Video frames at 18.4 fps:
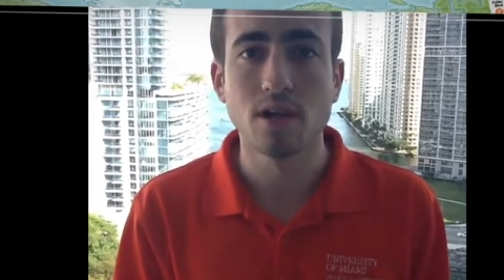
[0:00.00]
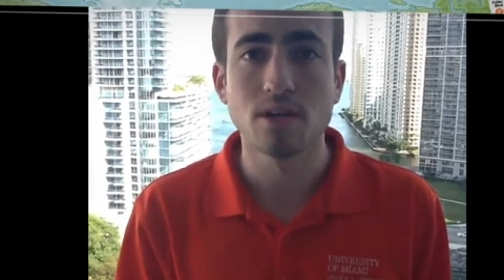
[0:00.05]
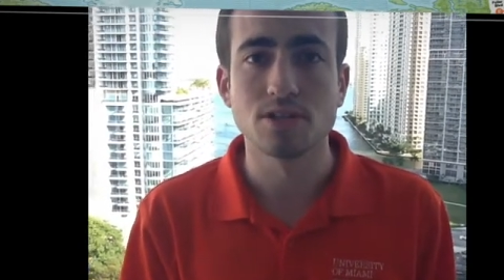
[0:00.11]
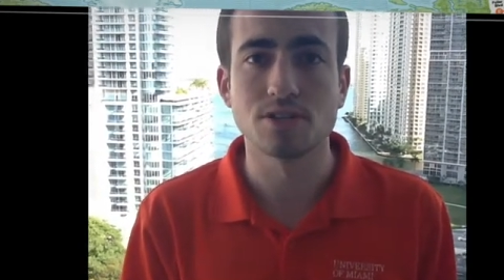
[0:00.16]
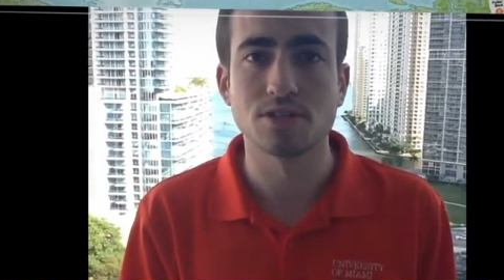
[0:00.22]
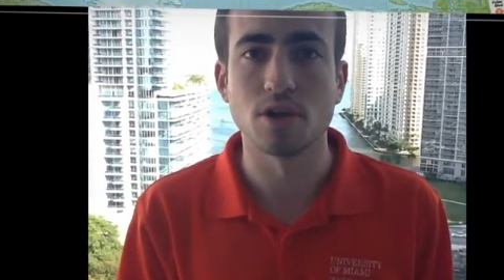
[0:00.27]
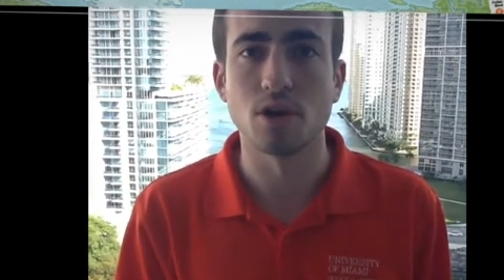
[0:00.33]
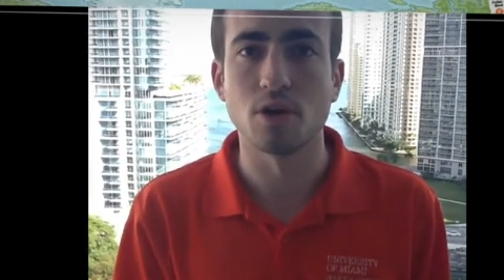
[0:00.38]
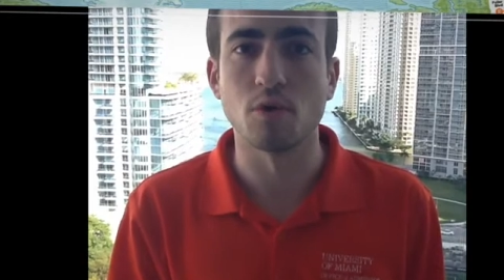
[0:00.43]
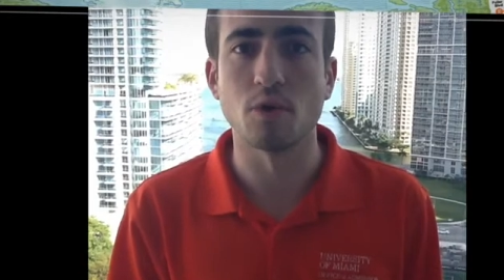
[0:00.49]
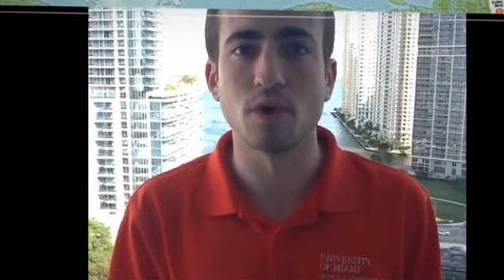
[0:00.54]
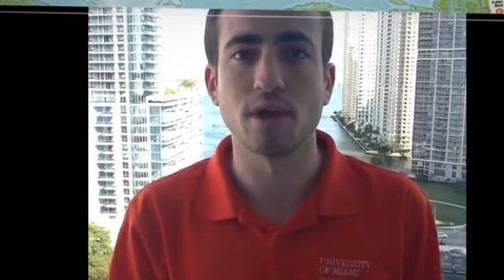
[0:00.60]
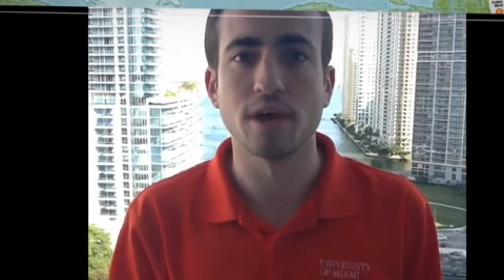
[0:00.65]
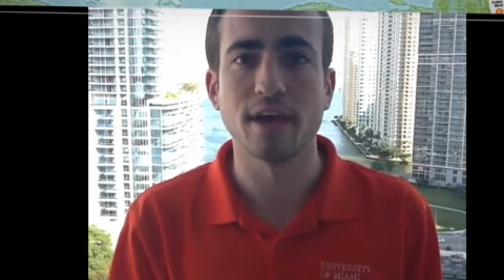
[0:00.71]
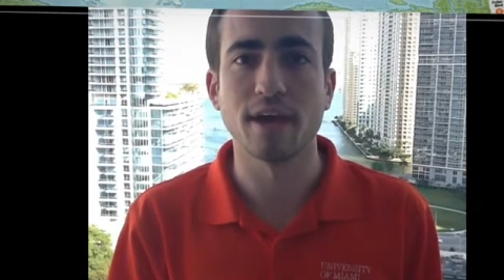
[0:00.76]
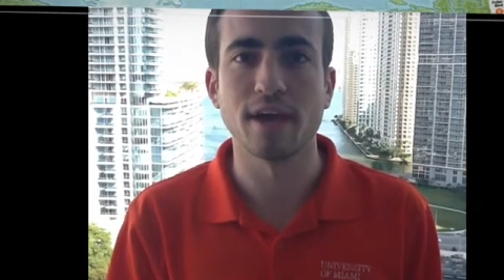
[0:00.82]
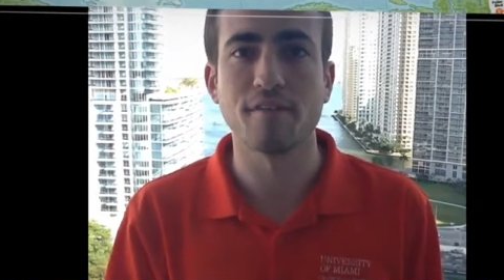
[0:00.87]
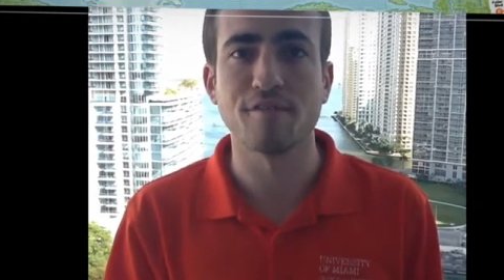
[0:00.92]
So
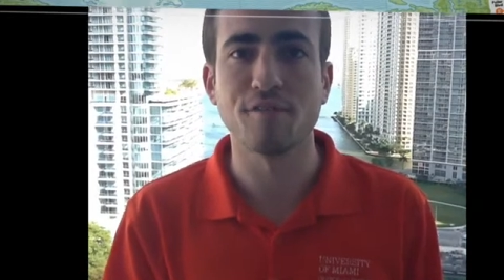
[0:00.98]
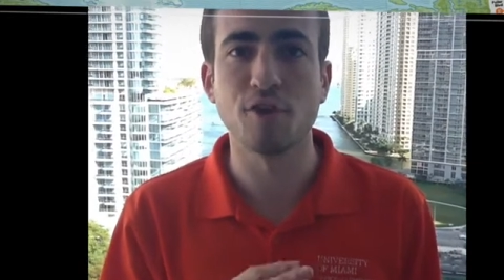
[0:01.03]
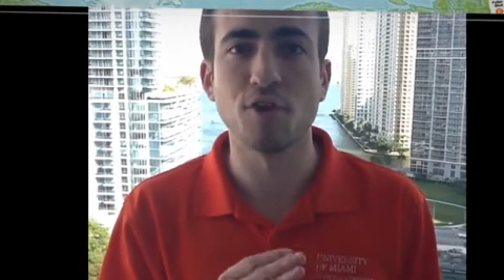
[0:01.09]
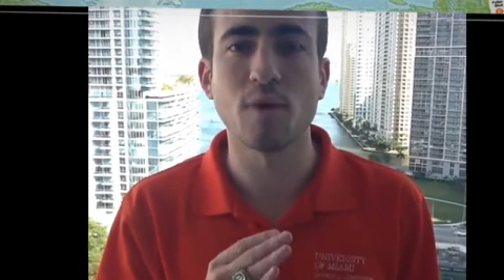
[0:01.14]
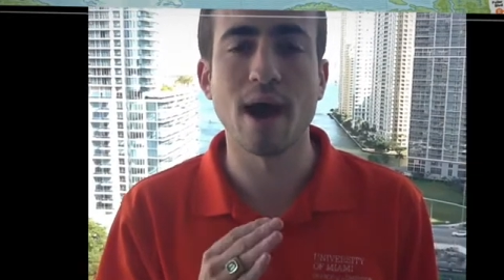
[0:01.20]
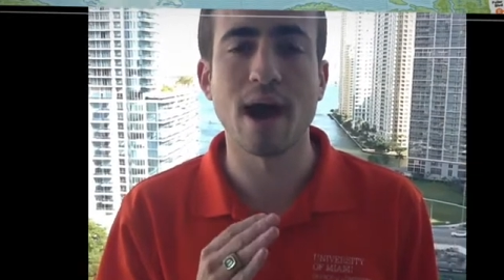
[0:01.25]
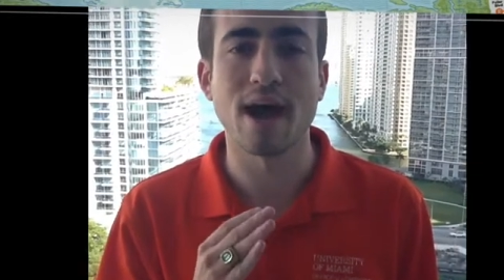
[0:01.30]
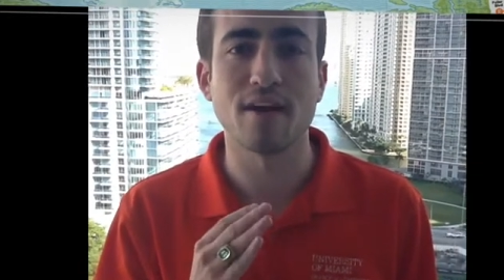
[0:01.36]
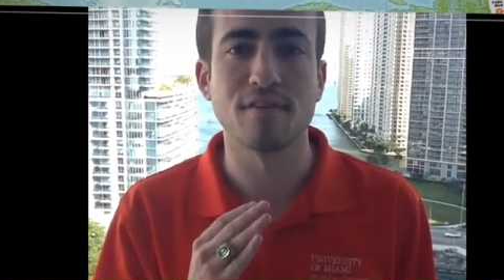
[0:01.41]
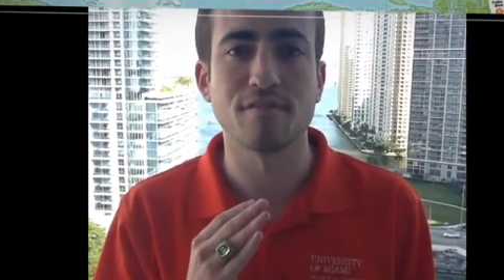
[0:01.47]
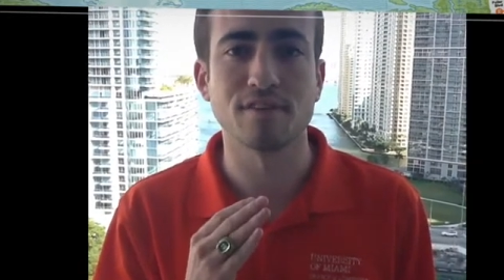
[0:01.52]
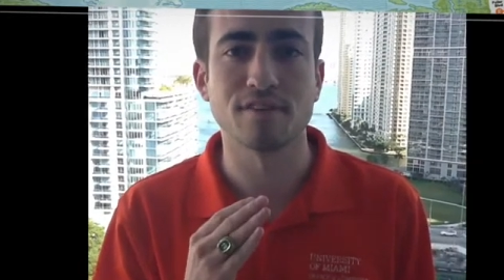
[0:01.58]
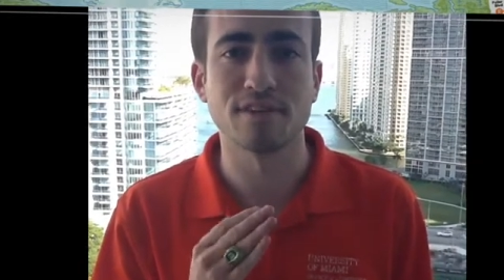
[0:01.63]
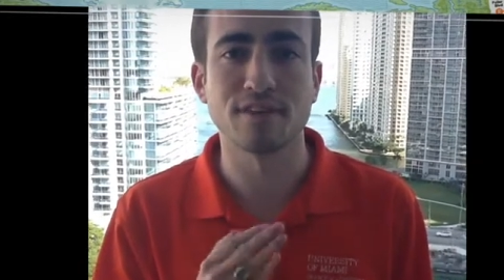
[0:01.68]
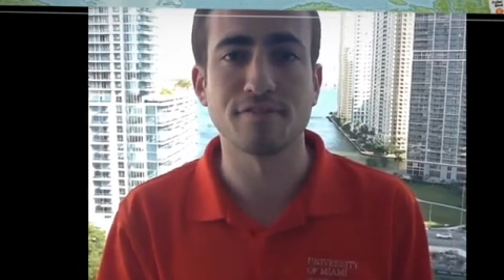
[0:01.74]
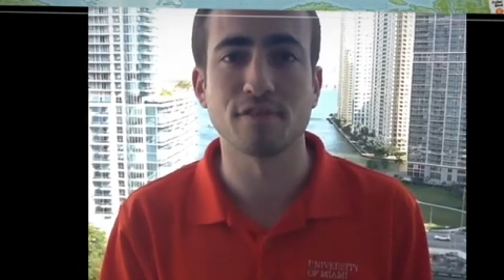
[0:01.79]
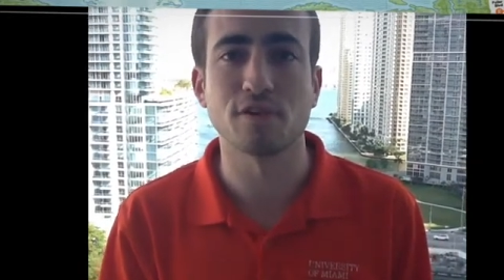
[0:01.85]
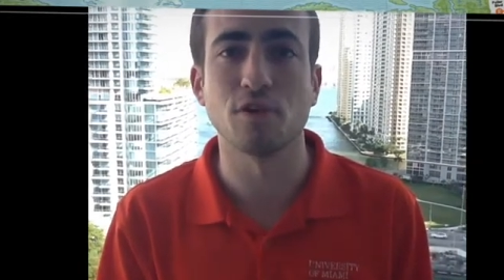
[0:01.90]
if you have a
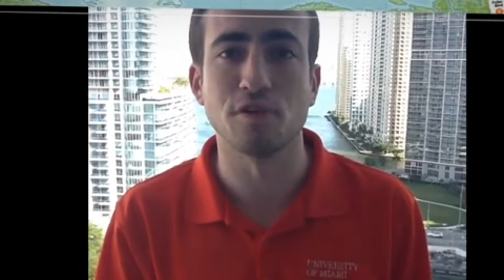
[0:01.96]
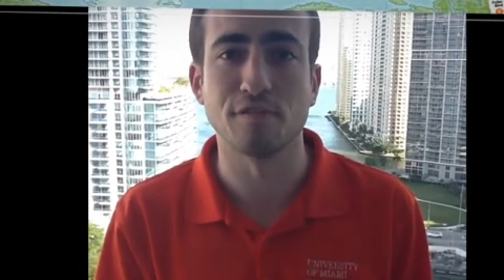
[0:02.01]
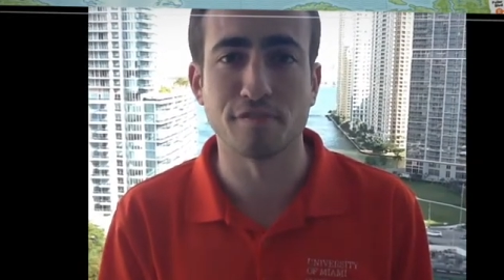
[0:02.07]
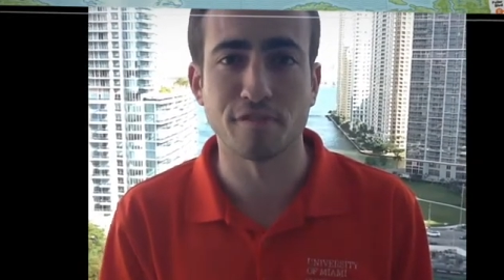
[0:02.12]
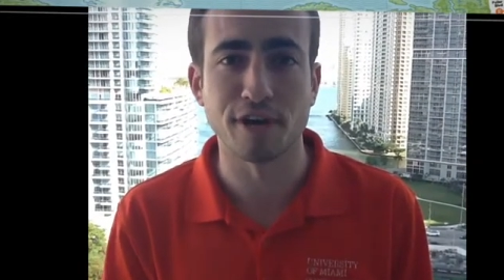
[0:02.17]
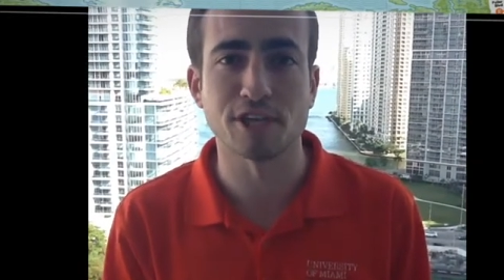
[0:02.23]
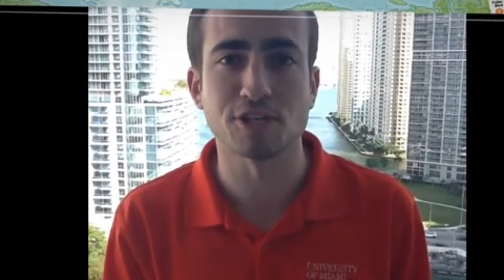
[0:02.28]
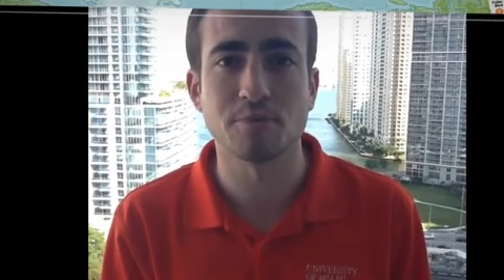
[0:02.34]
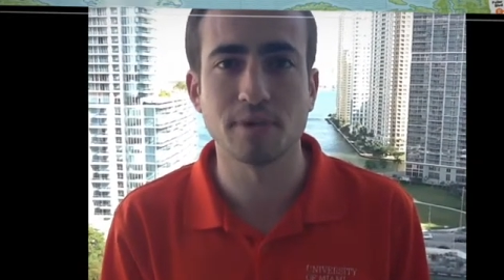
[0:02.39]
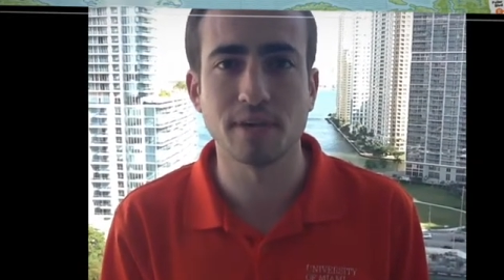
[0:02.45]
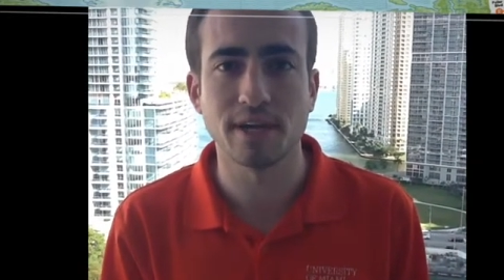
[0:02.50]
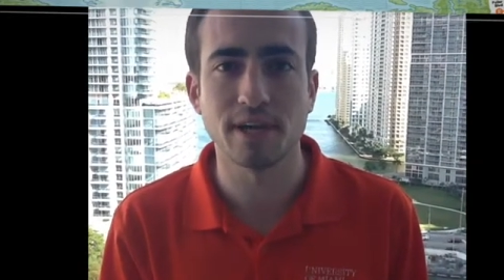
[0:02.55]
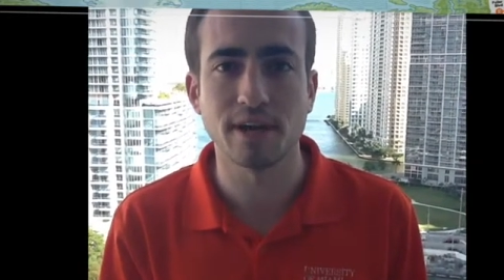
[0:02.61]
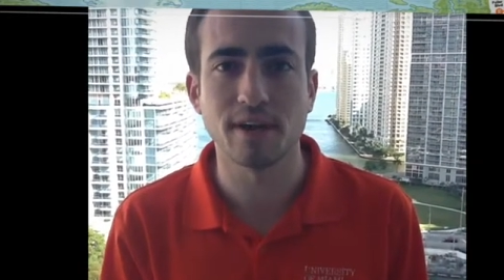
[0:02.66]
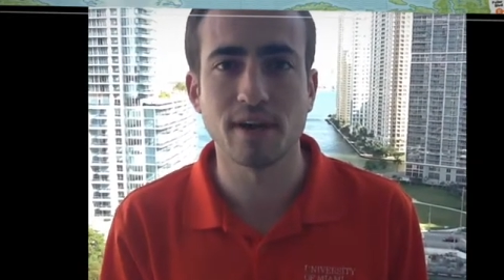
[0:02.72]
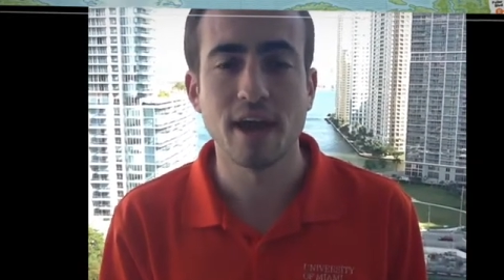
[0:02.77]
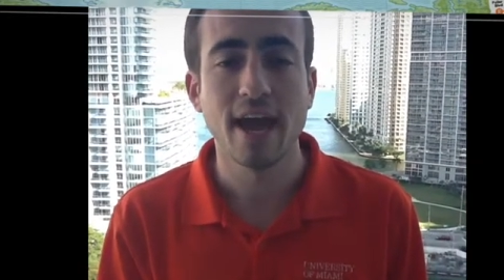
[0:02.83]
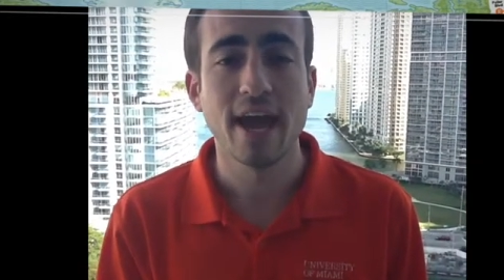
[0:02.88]
difficult freshman
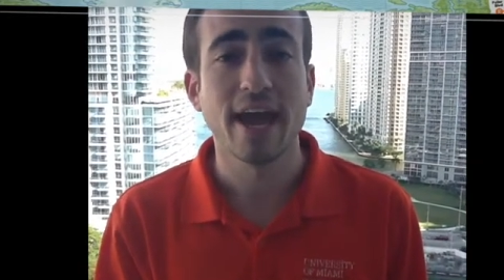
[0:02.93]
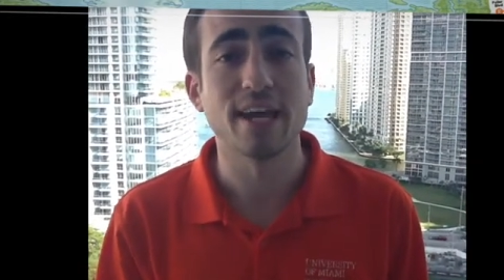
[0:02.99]
year,